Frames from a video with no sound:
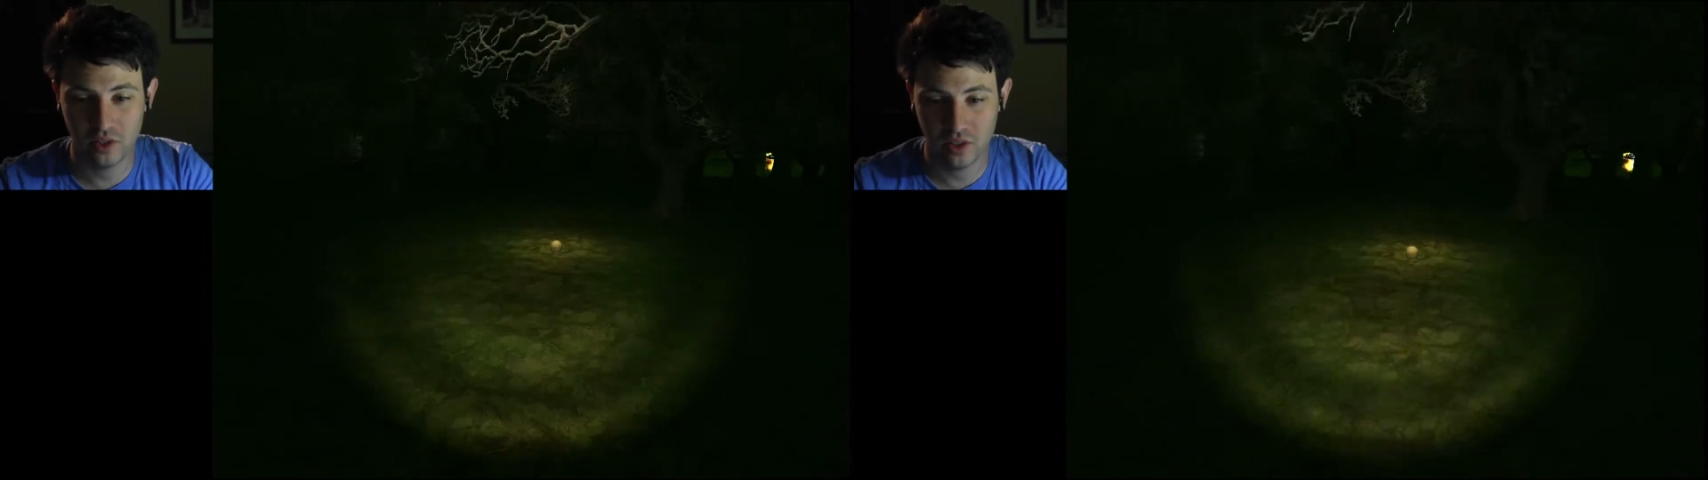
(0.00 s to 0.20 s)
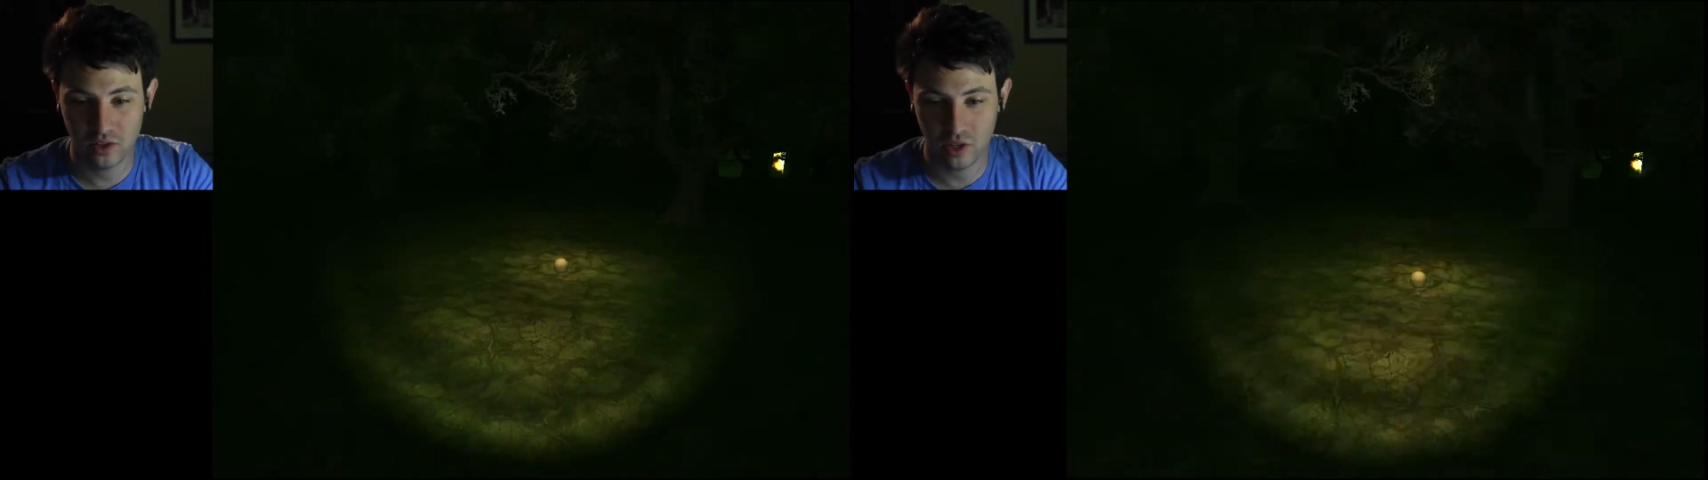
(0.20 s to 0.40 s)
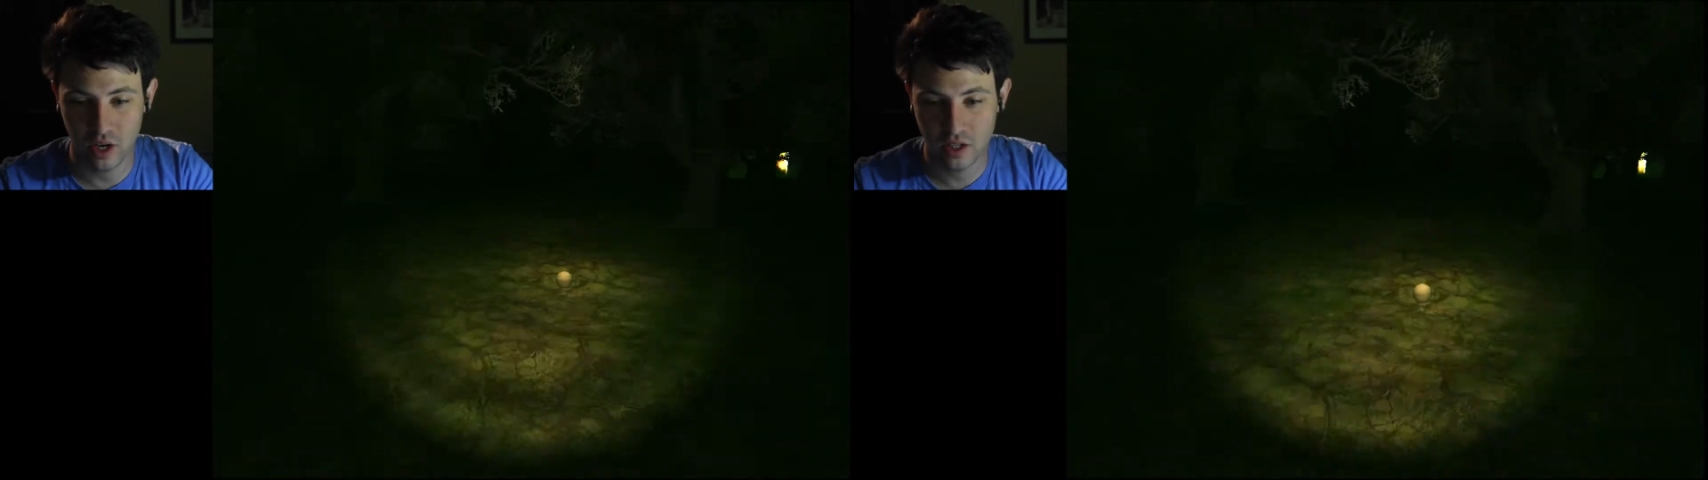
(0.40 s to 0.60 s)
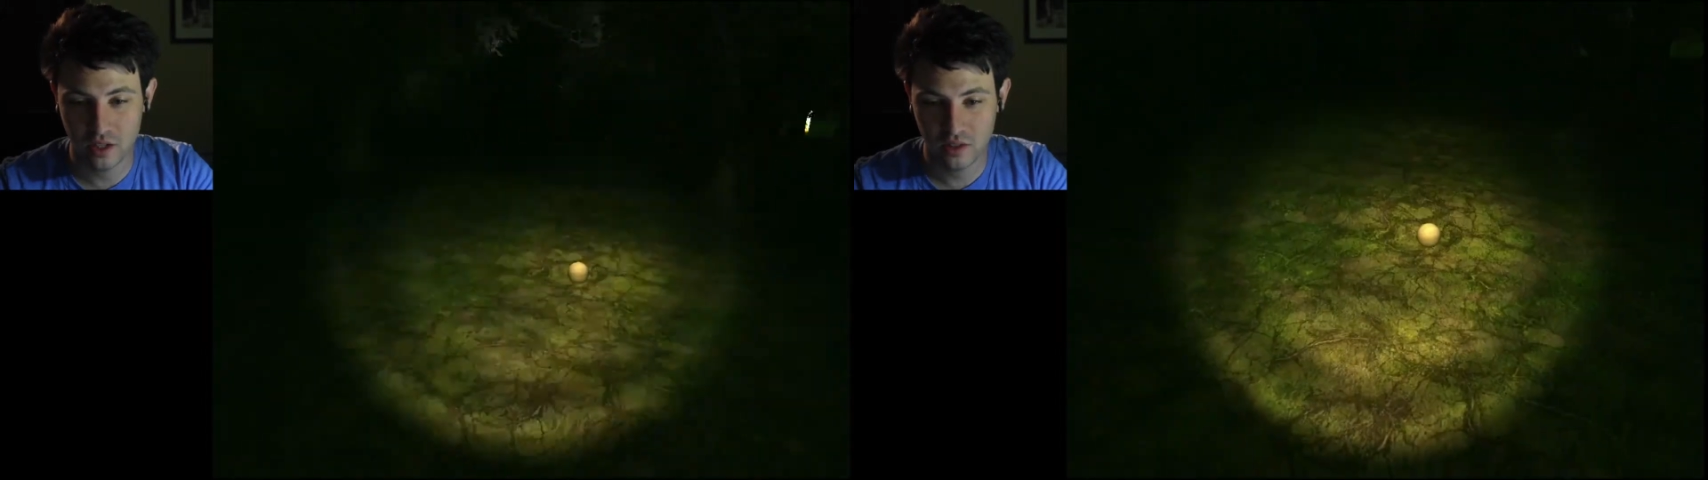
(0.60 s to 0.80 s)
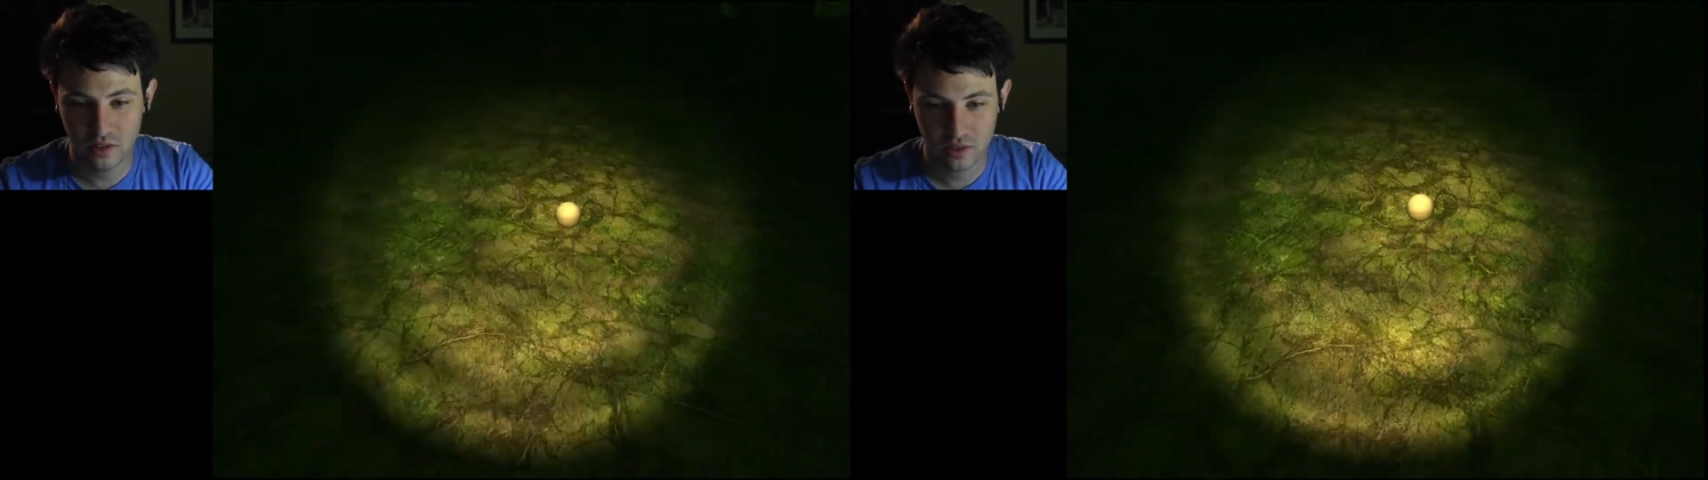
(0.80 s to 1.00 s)
these are
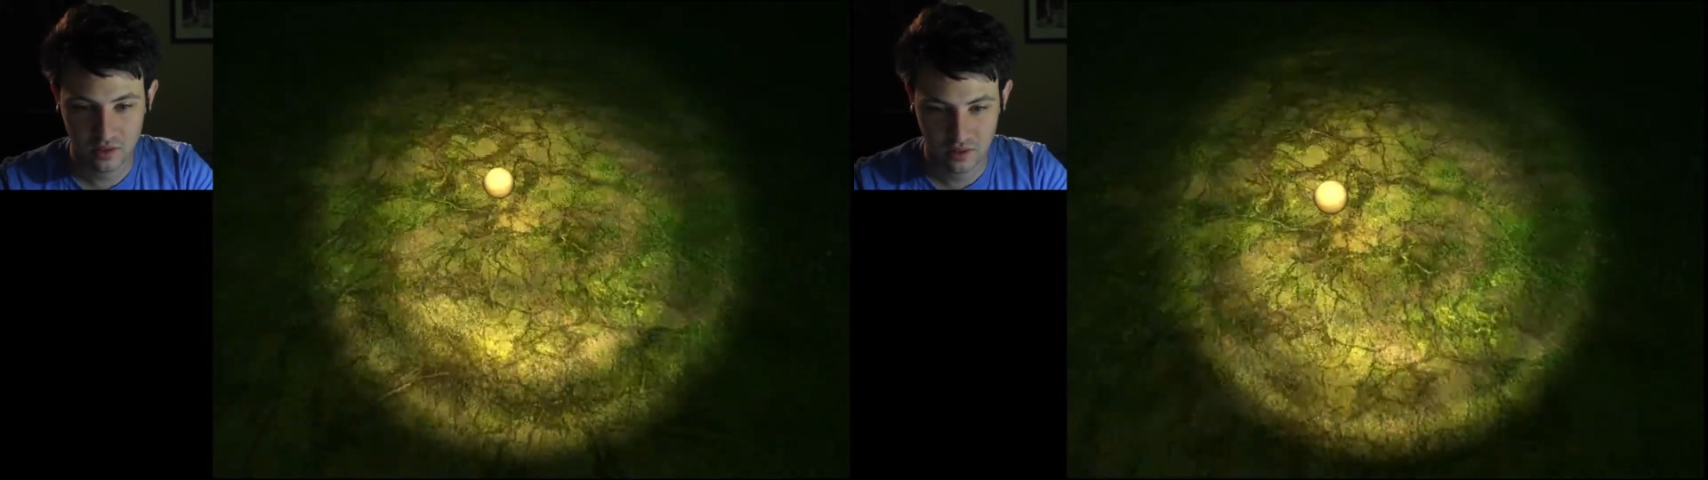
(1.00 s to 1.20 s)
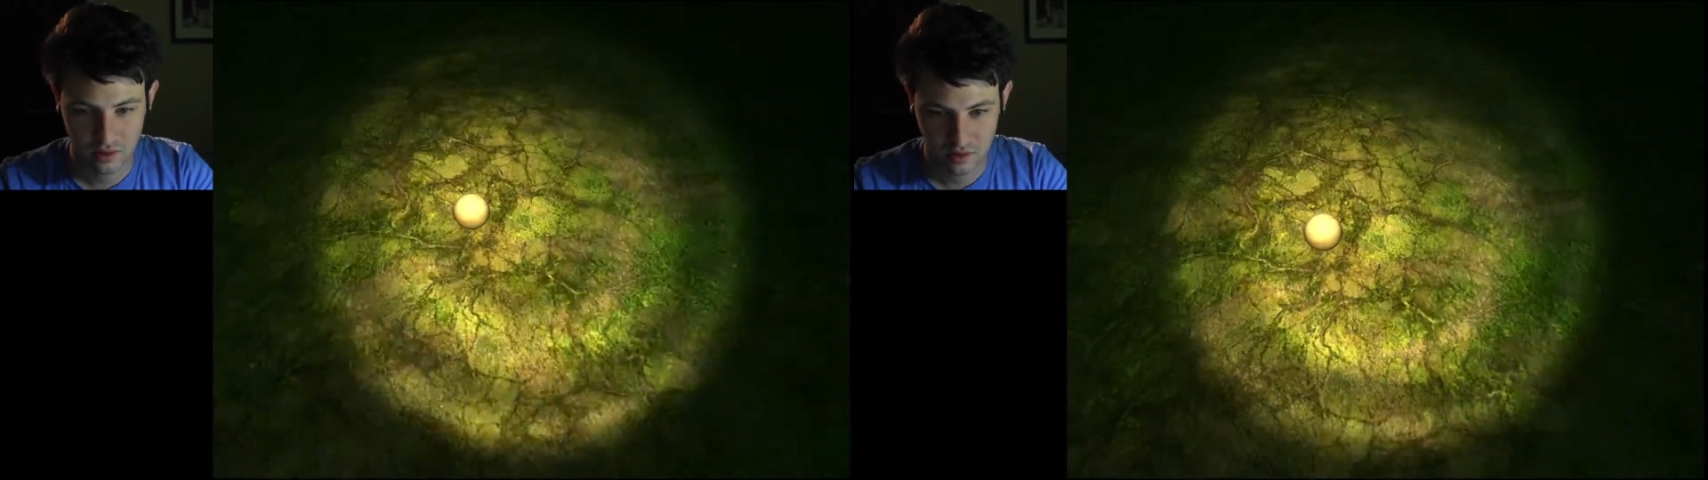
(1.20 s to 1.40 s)
onions.